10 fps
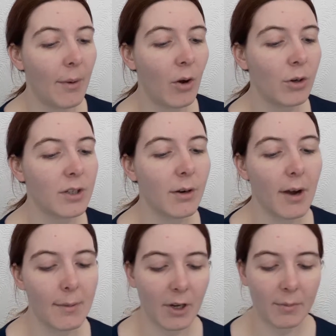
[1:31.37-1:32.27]
Also,
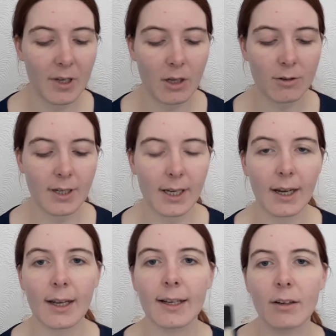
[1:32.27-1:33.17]
I'm going to be using
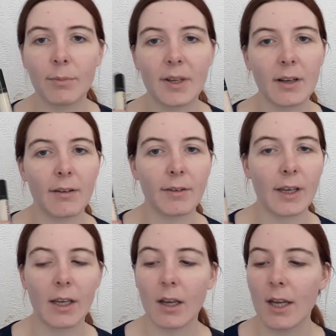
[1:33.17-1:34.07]
a little bit of
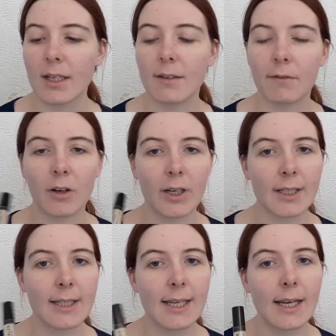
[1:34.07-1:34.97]
a different
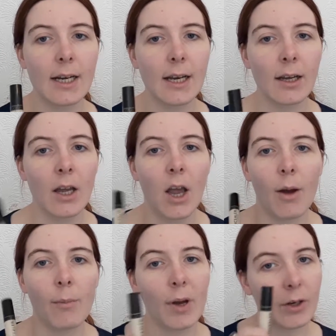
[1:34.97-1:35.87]
concealer,
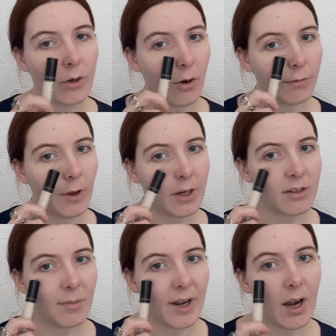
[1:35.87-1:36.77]
but not for under
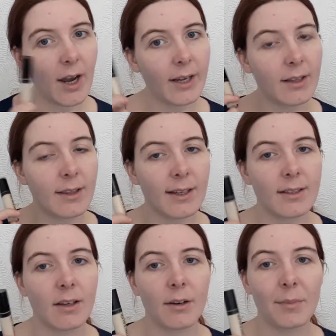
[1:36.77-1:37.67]
my eye.
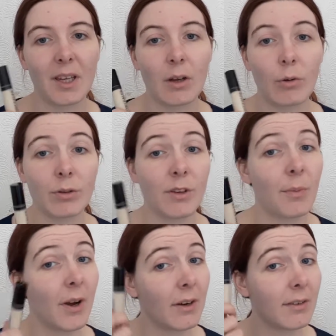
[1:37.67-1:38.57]
That's going to be also
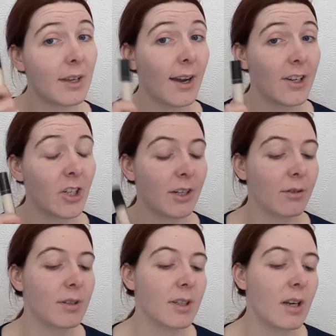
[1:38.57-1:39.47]
part of the eyeshadow
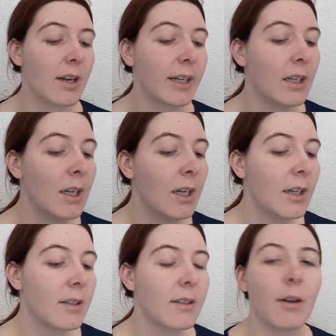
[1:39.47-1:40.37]
design.
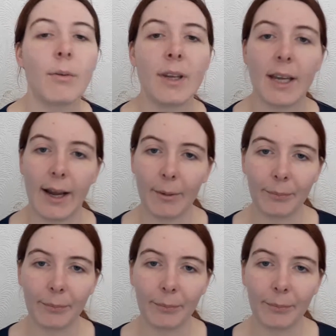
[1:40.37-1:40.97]
So yeah.